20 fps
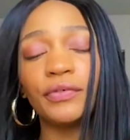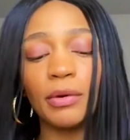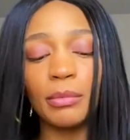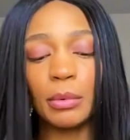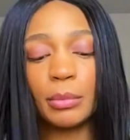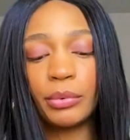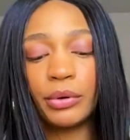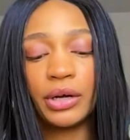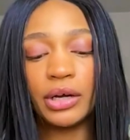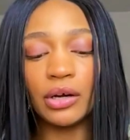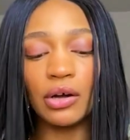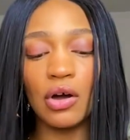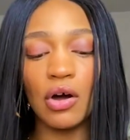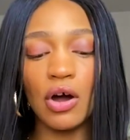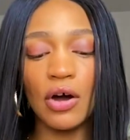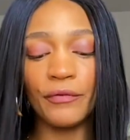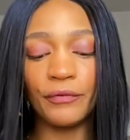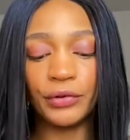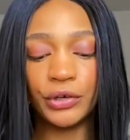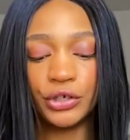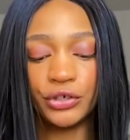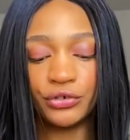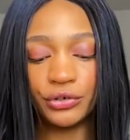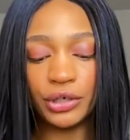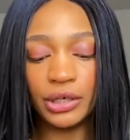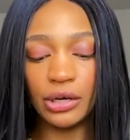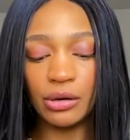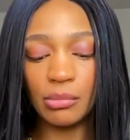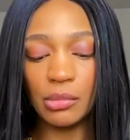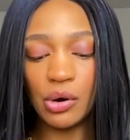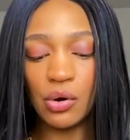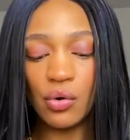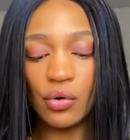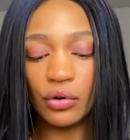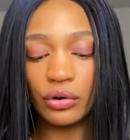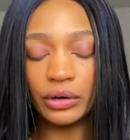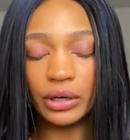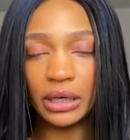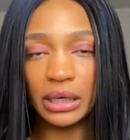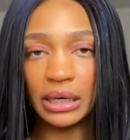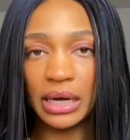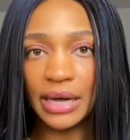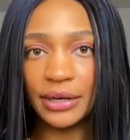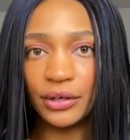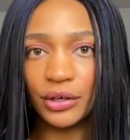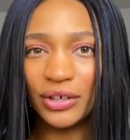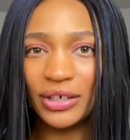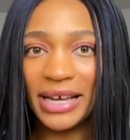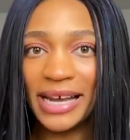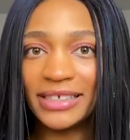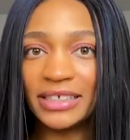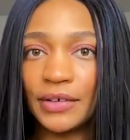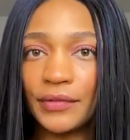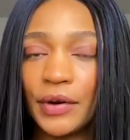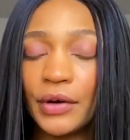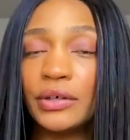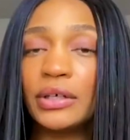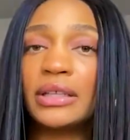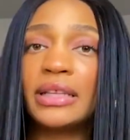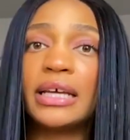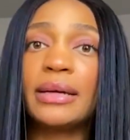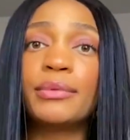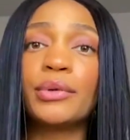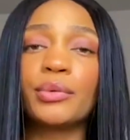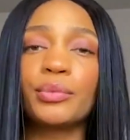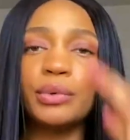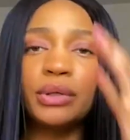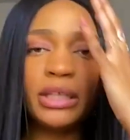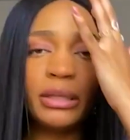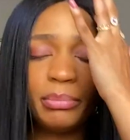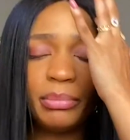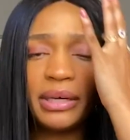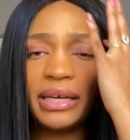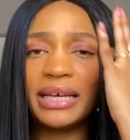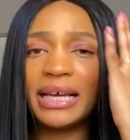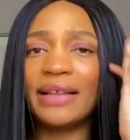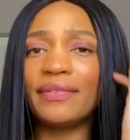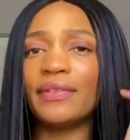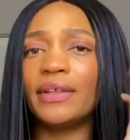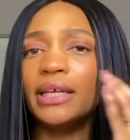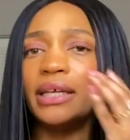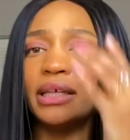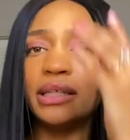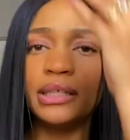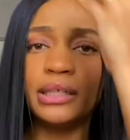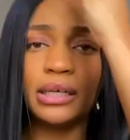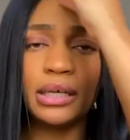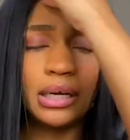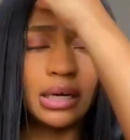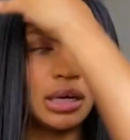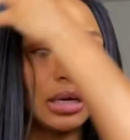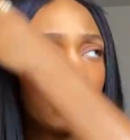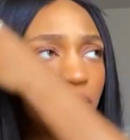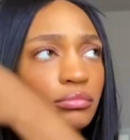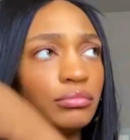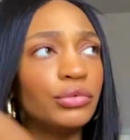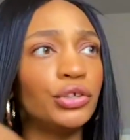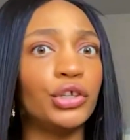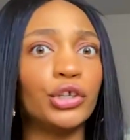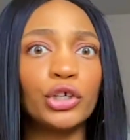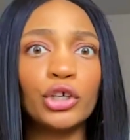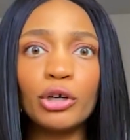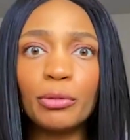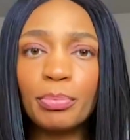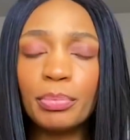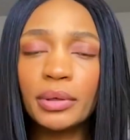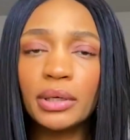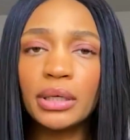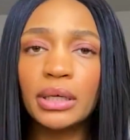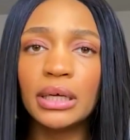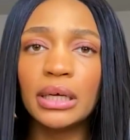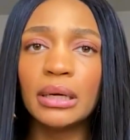from a brand called Frederico Mahora. I know you guys have heard of them. They're really big, I think, in Europe.